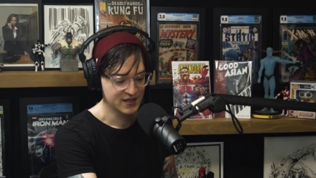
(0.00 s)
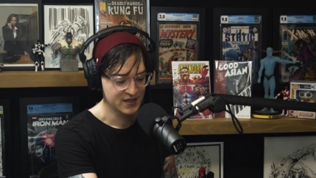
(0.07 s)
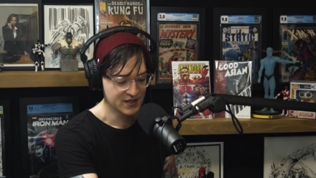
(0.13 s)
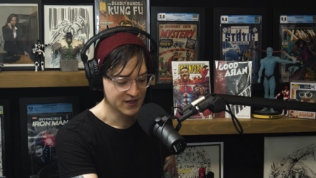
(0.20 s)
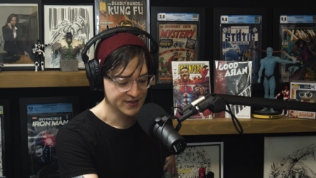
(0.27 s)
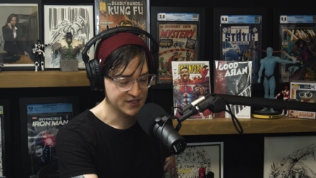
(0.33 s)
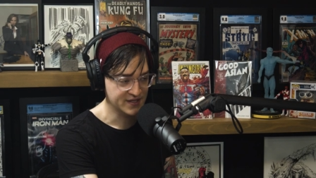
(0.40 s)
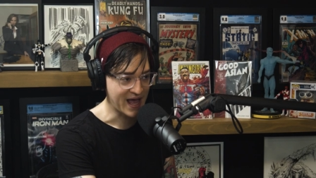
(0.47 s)

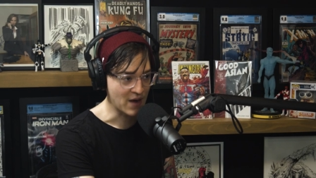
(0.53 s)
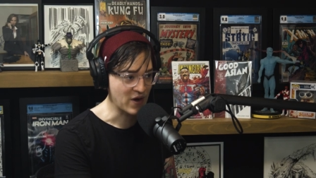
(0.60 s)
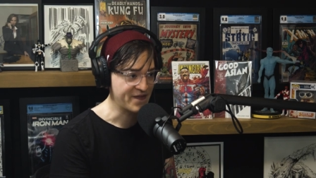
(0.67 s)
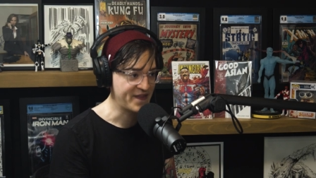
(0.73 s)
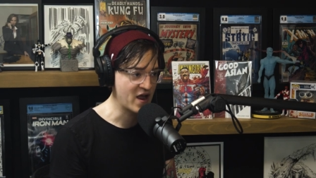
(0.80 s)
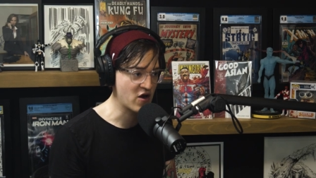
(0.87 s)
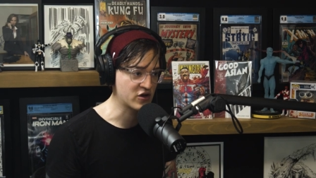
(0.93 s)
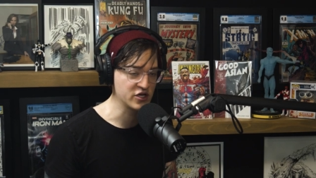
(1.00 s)
So that right
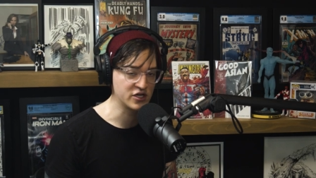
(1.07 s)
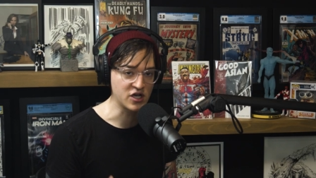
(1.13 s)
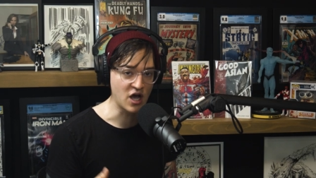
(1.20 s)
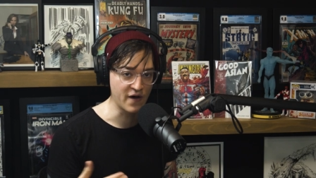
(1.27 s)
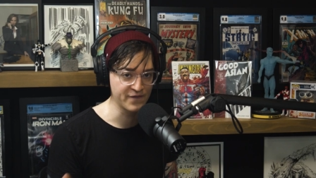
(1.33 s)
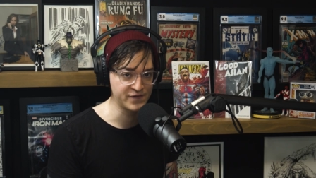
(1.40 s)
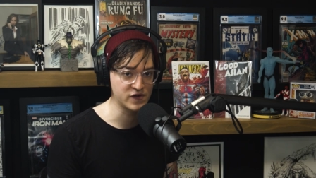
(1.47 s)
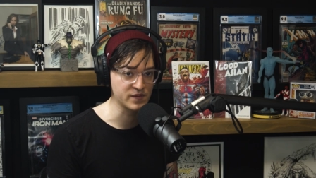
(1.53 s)
there could
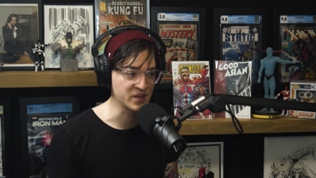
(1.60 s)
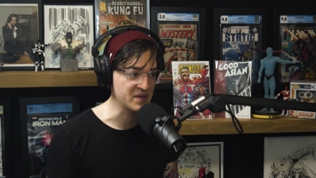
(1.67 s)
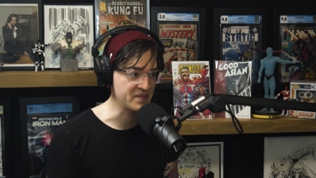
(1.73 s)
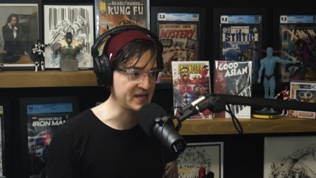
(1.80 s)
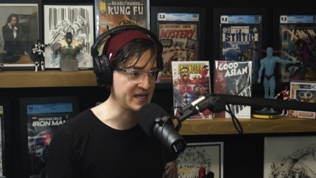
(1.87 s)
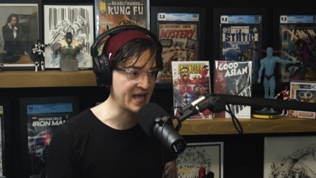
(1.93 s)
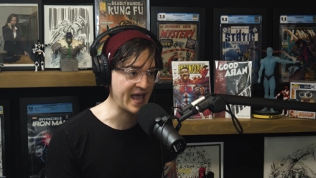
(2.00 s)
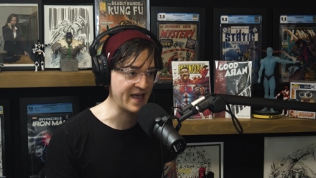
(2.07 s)
comfortably
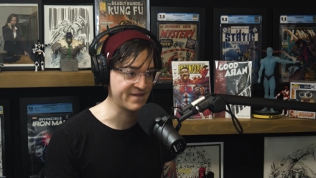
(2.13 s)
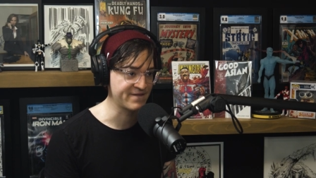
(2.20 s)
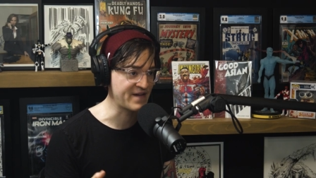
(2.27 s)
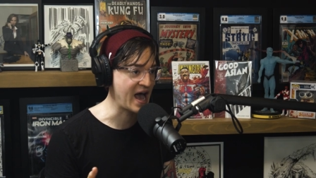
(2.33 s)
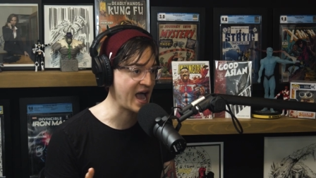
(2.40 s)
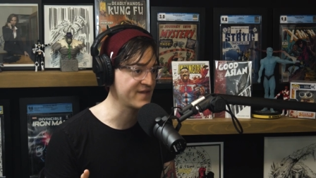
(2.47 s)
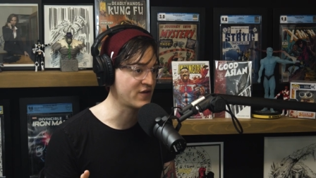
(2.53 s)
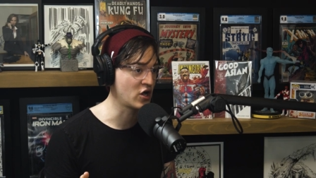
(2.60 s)
be a
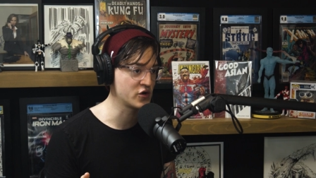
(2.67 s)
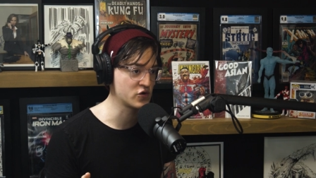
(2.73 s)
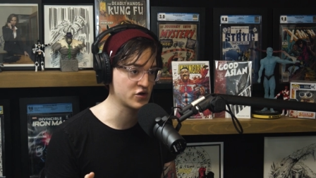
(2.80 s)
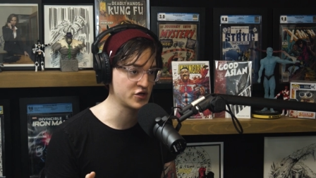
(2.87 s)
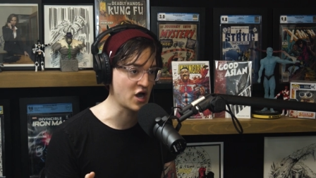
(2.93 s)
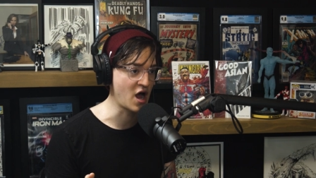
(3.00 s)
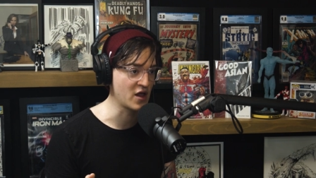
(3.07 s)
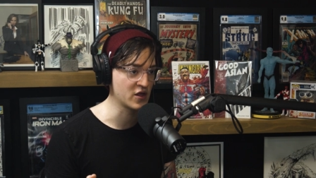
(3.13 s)

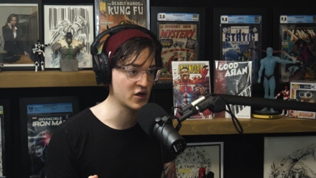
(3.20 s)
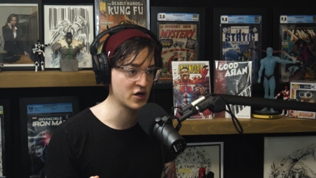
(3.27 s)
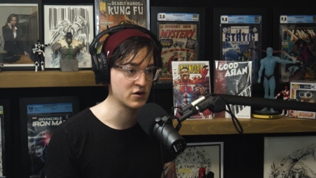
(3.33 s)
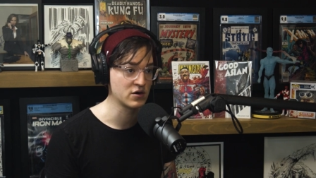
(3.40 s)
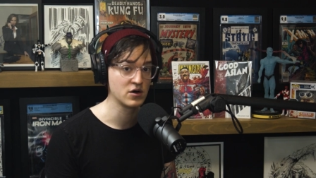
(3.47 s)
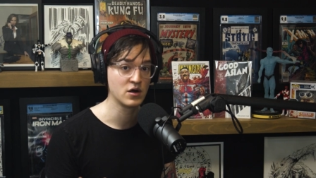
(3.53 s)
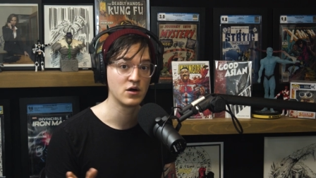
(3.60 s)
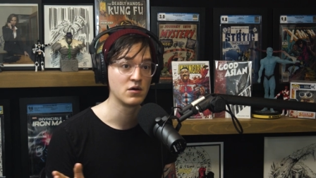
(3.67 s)
$500
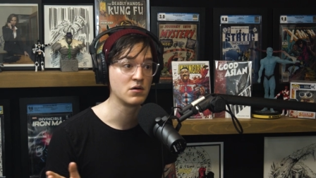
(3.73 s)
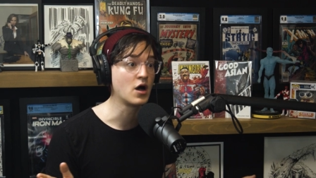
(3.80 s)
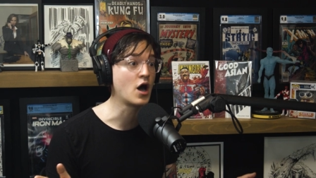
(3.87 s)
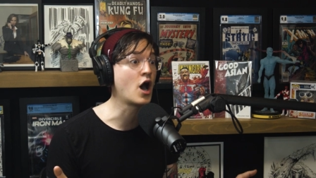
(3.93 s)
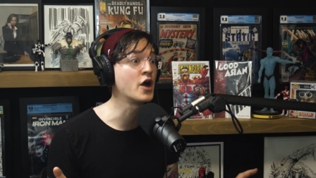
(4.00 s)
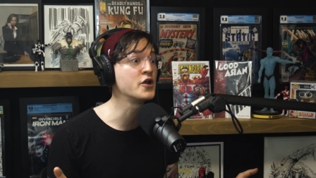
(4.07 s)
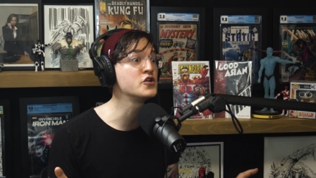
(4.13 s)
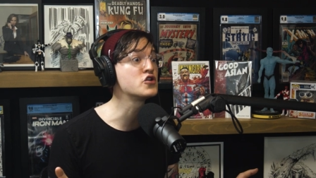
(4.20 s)

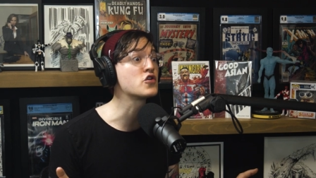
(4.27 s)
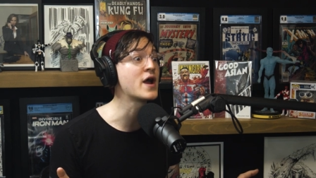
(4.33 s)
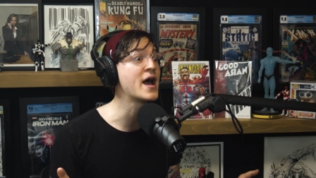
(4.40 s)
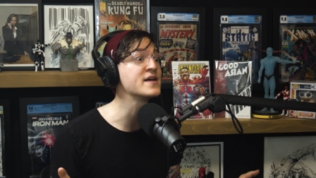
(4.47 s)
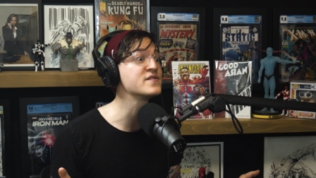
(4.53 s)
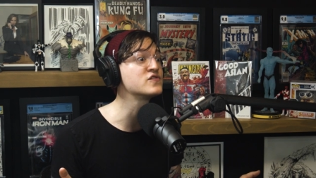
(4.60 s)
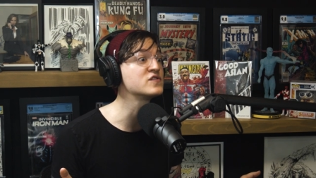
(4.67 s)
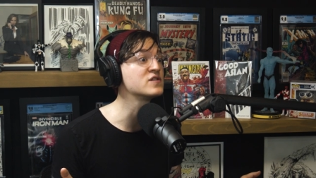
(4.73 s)

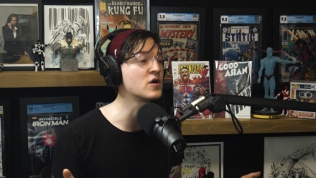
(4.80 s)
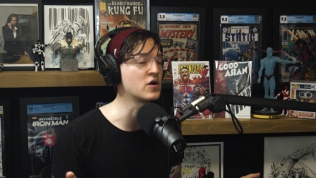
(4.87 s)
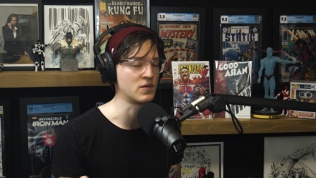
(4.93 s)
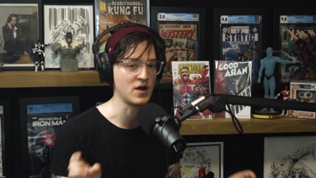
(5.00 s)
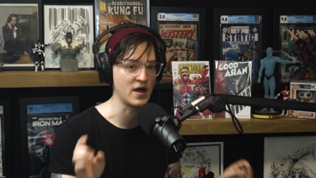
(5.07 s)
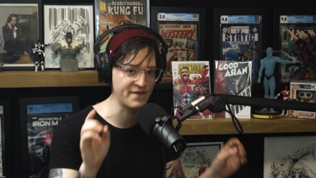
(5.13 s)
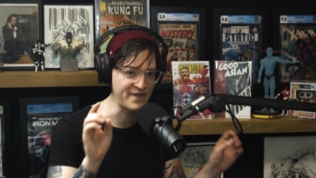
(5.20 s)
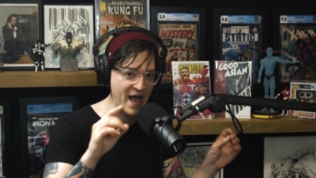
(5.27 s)
underest or
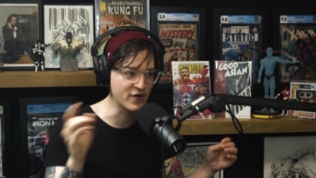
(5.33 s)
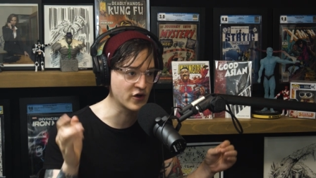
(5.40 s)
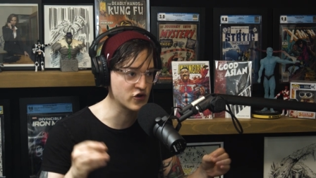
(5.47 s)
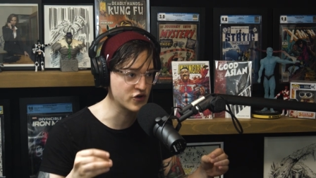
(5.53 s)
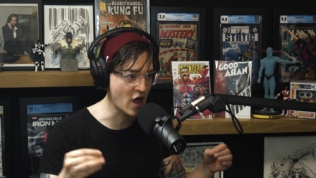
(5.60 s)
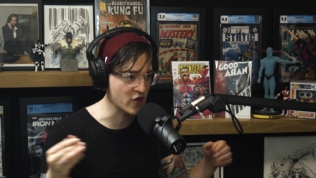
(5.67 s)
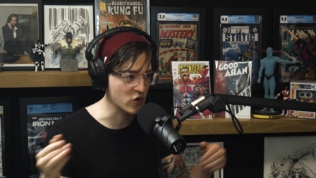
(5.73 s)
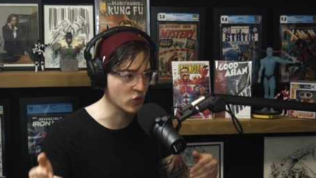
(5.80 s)

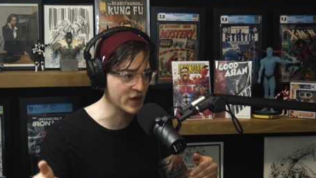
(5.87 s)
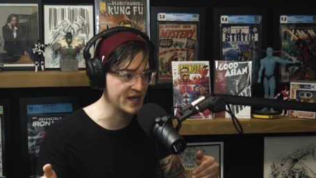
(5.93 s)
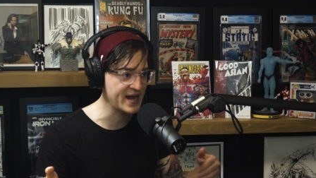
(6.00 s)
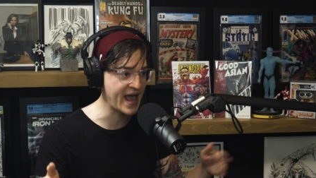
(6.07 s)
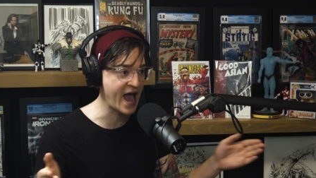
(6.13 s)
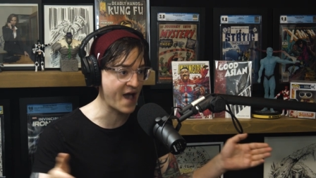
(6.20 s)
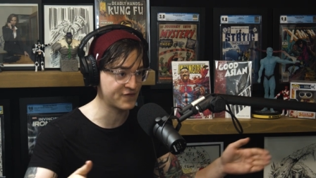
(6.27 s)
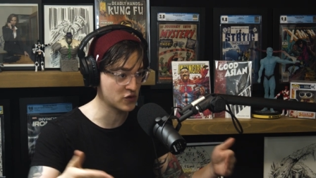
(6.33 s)
$500 win
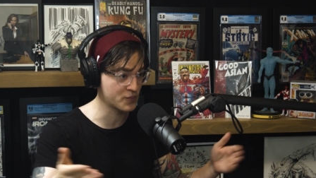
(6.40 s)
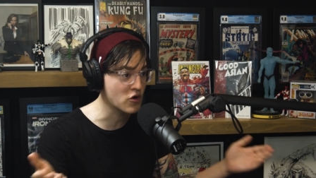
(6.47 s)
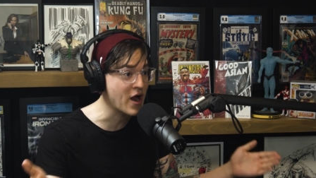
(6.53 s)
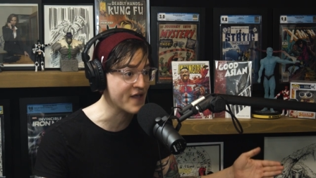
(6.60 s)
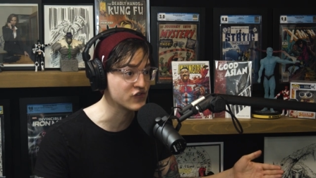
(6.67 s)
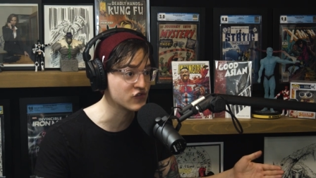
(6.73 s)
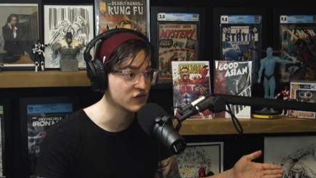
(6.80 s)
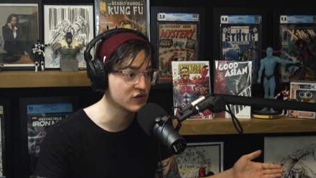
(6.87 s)
after
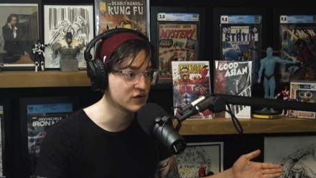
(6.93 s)
press